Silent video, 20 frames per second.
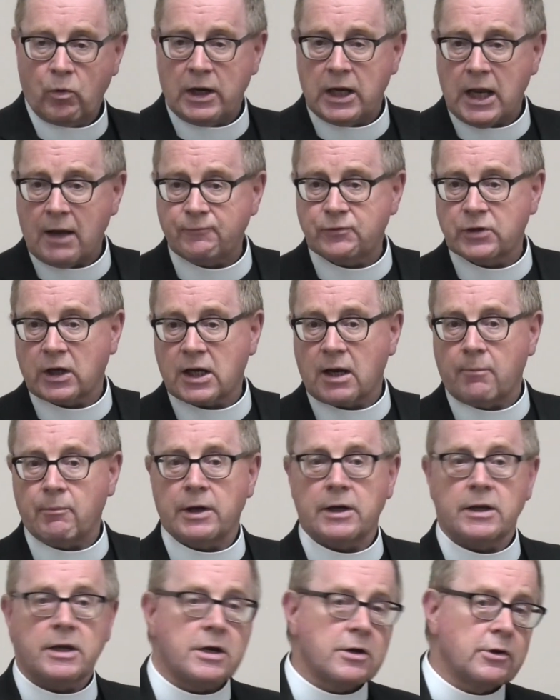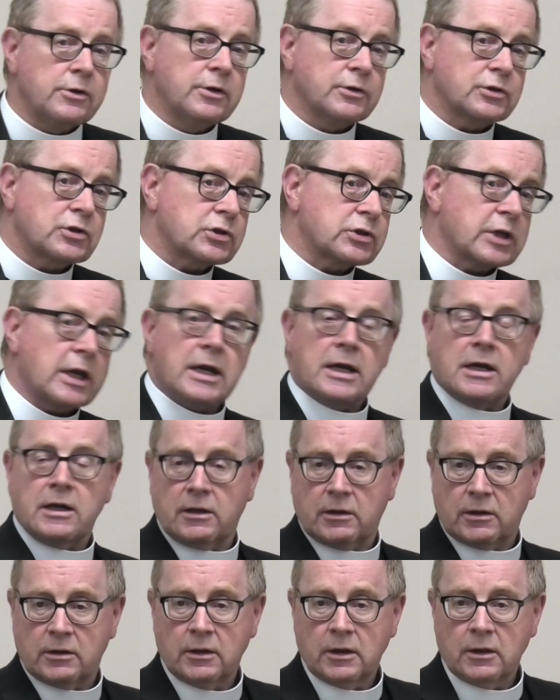We love to come and hear you
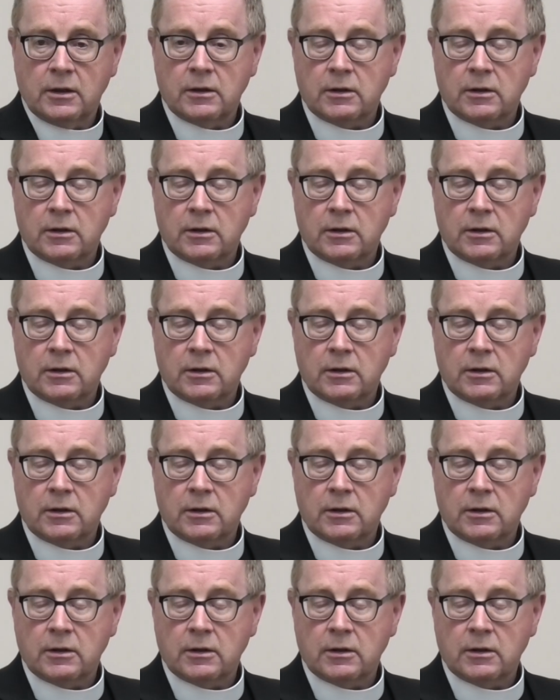sing.